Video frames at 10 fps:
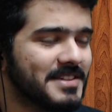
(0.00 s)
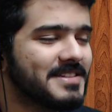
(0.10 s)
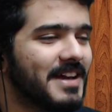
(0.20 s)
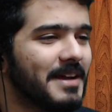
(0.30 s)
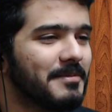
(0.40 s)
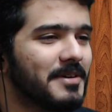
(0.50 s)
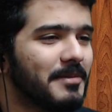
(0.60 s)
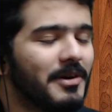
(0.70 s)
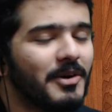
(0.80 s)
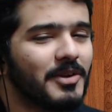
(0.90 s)
this time,
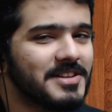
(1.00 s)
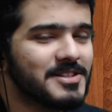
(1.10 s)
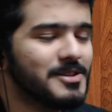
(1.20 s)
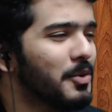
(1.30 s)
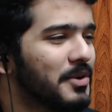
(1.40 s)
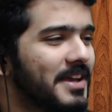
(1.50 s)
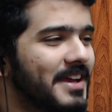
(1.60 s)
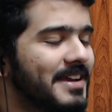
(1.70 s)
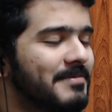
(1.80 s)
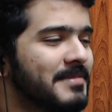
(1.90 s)
about all this
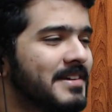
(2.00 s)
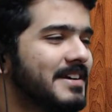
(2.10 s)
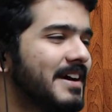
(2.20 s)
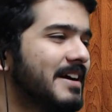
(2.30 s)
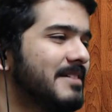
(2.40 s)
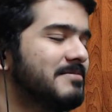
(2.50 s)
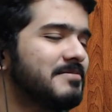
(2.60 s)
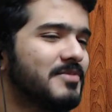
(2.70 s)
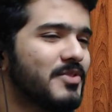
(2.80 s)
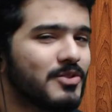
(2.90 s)
Loki
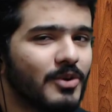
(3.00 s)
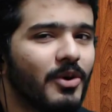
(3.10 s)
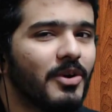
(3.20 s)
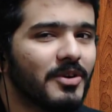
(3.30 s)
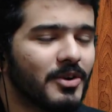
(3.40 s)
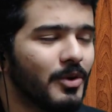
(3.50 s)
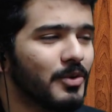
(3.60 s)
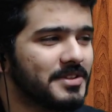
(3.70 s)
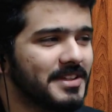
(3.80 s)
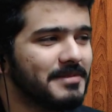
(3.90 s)
and Thor,
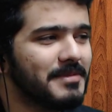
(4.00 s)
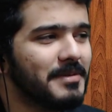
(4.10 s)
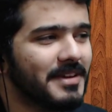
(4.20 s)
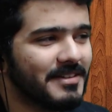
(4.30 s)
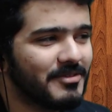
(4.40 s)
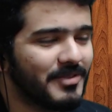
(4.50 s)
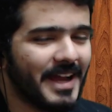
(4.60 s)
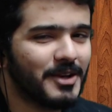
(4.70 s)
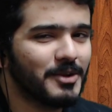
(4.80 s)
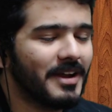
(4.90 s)
Odin, maybe
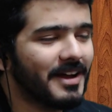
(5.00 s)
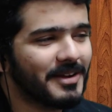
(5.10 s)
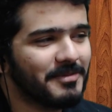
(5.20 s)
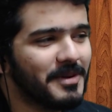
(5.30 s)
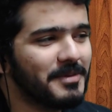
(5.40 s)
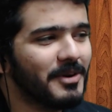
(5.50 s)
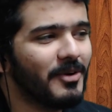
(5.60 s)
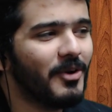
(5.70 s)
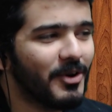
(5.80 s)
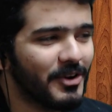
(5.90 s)
Ragnarok, maybe
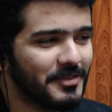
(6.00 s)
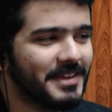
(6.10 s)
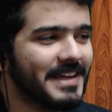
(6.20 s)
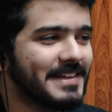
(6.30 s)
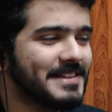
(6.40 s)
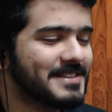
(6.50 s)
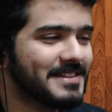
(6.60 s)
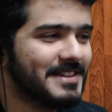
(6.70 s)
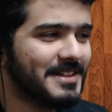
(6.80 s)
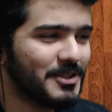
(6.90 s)
all of that
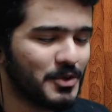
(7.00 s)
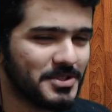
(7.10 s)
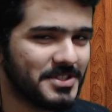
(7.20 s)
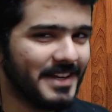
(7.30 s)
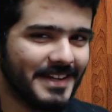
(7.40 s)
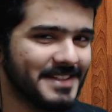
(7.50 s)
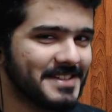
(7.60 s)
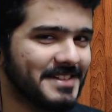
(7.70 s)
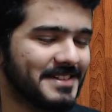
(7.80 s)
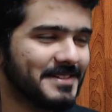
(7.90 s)
is Christian
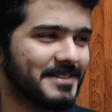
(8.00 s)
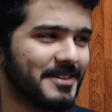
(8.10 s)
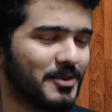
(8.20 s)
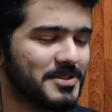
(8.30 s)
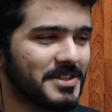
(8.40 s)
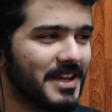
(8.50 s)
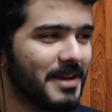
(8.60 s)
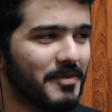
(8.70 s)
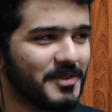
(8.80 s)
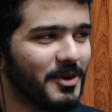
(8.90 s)
edition. Christian
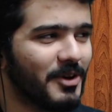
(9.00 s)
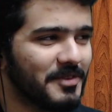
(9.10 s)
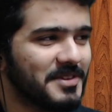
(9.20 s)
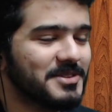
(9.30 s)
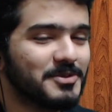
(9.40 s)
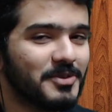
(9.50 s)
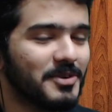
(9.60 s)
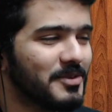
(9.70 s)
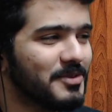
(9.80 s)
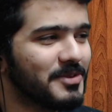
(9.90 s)
came up with all of this. Who
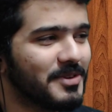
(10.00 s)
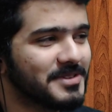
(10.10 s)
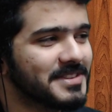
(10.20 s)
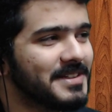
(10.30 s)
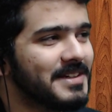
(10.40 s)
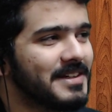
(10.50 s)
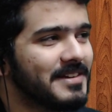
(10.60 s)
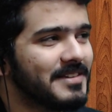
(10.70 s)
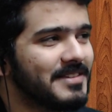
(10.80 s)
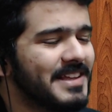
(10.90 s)
knows?
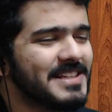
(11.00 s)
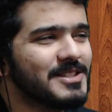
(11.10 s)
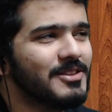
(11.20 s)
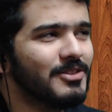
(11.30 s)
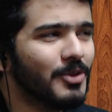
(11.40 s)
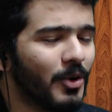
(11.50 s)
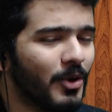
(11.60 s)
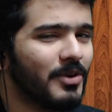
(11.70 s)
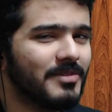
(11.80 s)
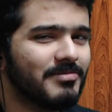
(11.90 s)
There is
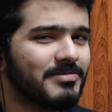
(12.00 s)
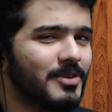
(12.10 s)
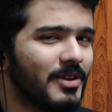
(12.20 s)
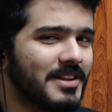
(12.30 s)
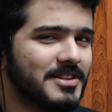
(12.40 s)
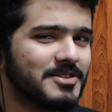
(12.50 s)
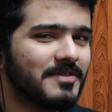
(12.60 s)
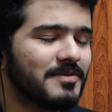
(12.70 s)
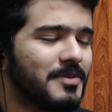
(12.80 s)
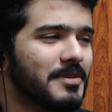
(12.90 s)
no knowledge
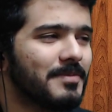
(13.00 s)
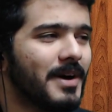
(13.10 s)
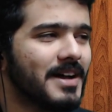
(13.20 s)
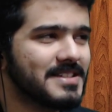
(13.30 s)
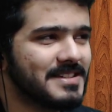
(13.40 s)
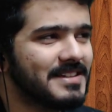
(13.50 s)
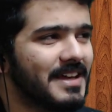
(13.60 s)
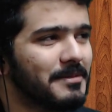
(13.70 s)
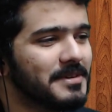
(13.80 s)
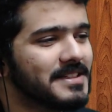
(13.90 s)
from the past, damn.